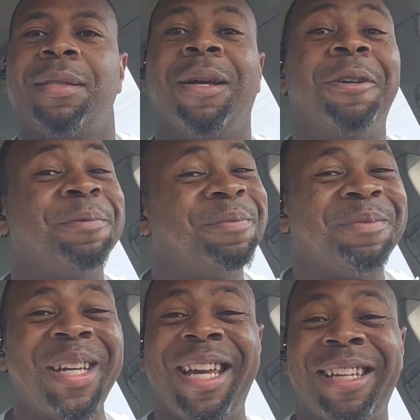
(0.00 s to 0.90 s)
So
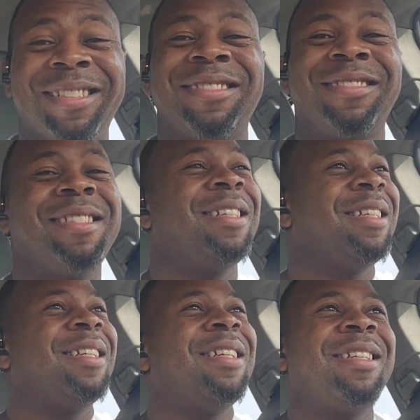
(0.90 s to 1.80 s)
man,
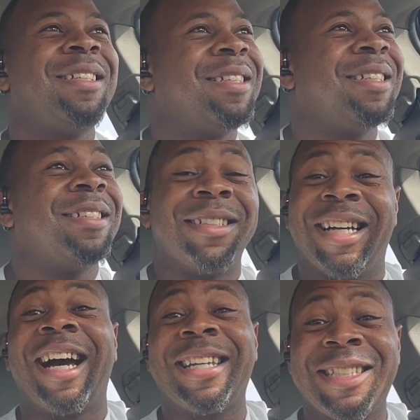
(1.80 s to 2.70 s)

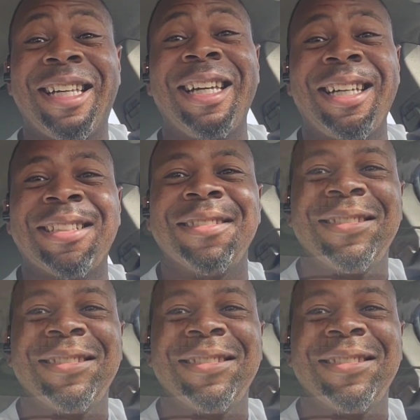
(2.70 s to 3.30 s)
God is good.